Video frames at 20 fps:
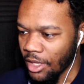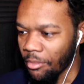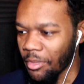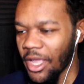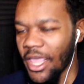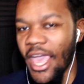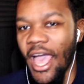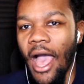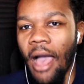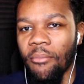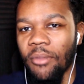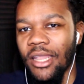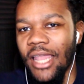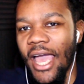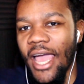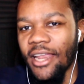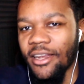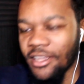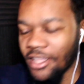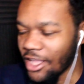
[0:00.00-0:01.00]
But yeah, I'm
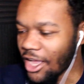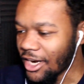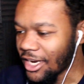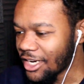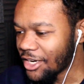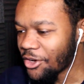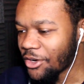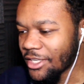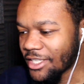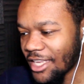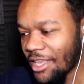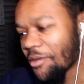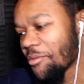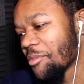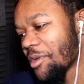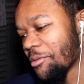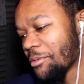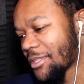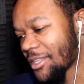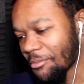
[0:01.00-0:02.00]
glad y'all didn't notice it.
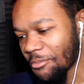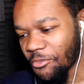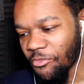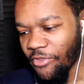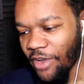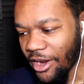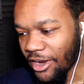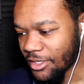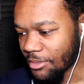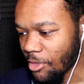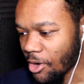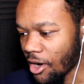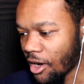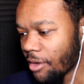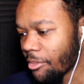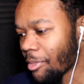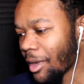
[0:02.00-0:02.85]
It was something very small.